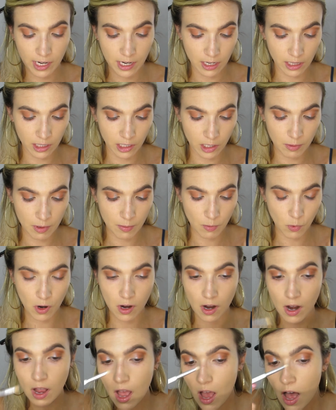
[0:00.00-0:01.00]
in a little bit
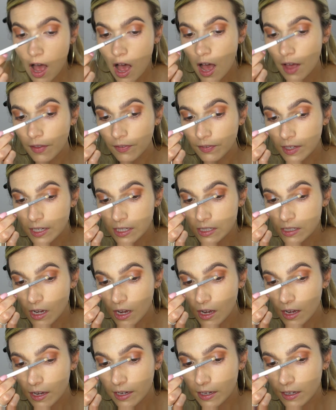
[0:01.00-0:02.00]
more on this
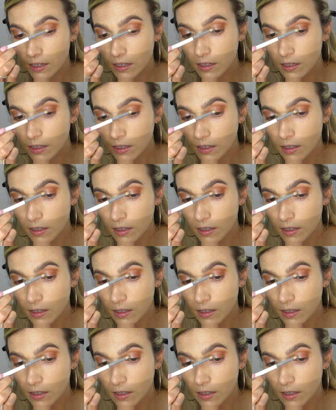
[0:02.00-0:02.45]
eye.